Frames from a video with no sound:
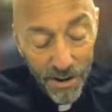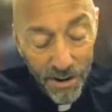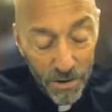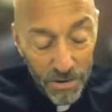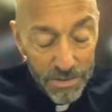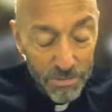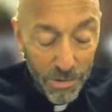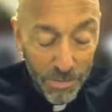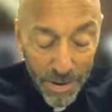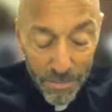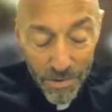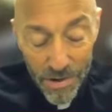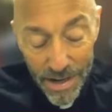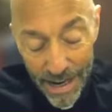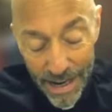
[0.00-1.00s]
folks,
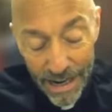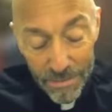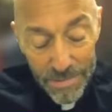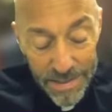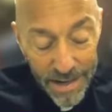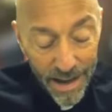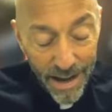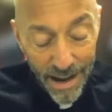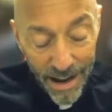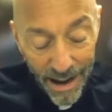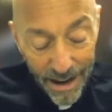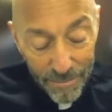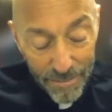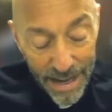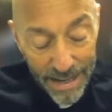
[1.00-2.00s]
remember names.
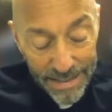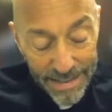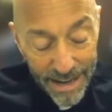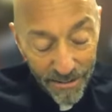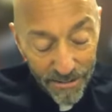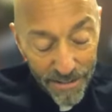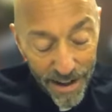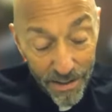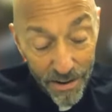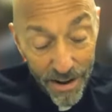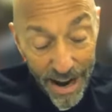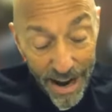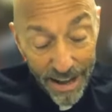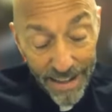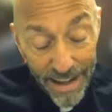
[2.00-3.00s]
That's how Father
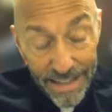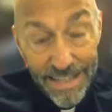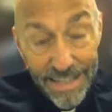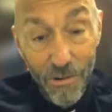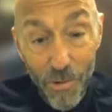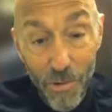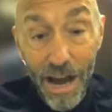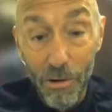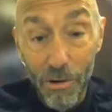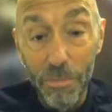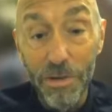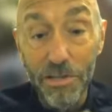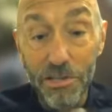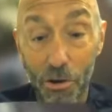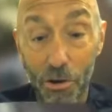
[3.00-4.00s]
Al, that's how why it will
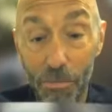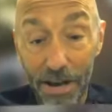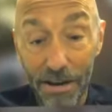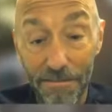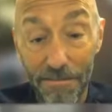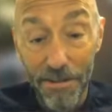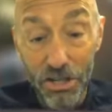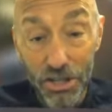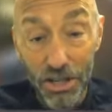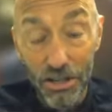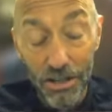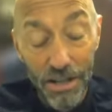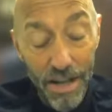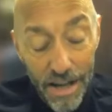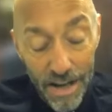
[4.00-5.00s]
be so
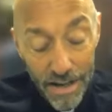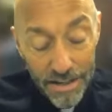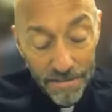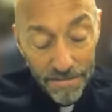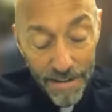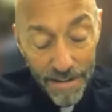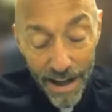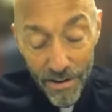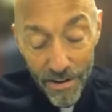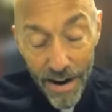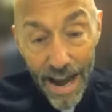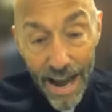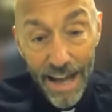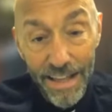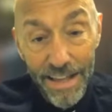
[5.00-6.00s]
beneficial to Father
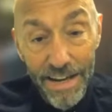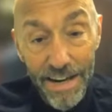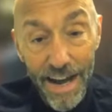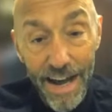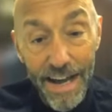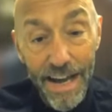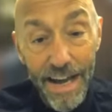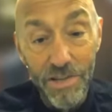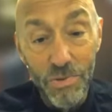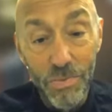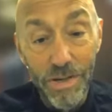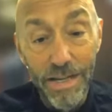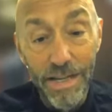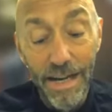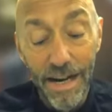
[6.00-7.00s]
Al and I as
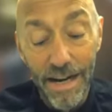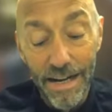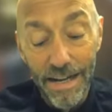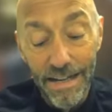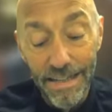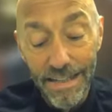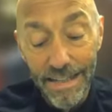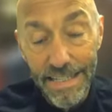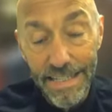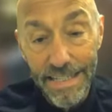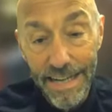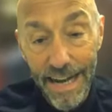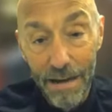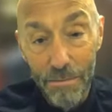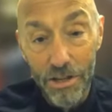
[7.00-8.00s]
we get
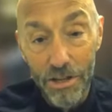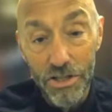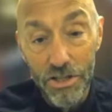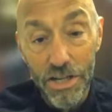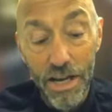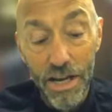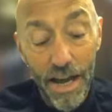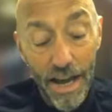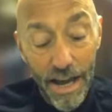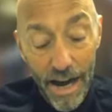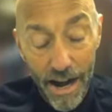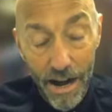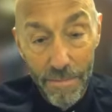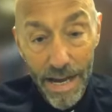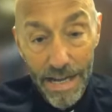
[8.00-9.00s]
established
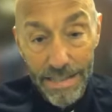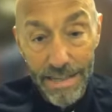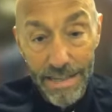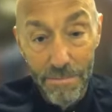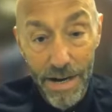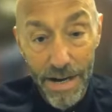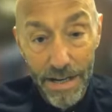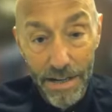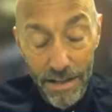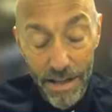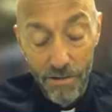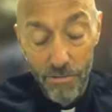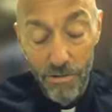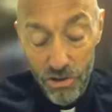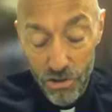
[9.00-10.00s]
at St. Michael
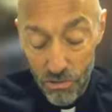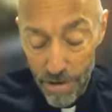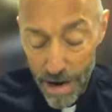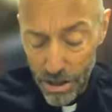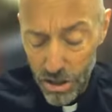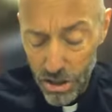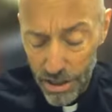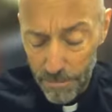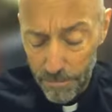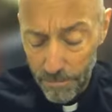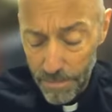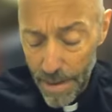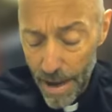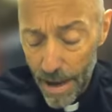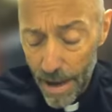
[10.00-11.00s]
and Resurrection.
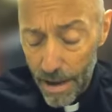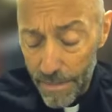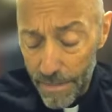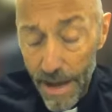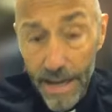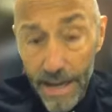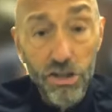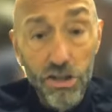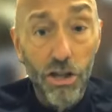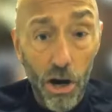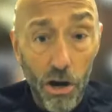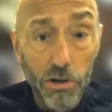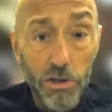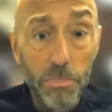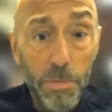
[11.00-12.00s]
Thanks to
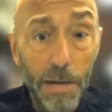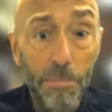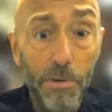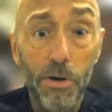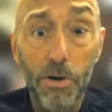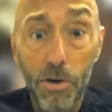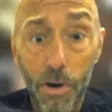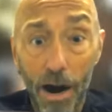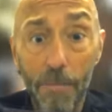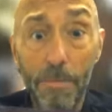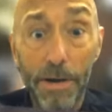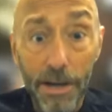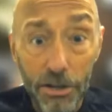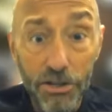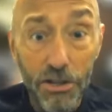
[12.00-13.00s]
those people who are
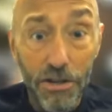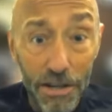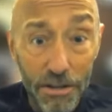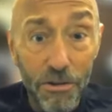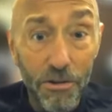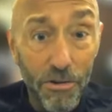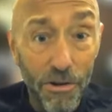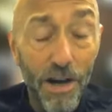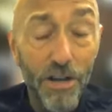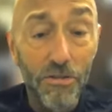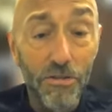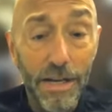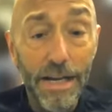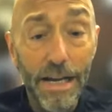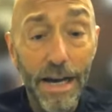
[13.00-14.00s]
pictured in the
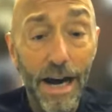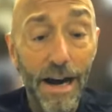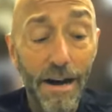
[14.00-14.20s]
directory.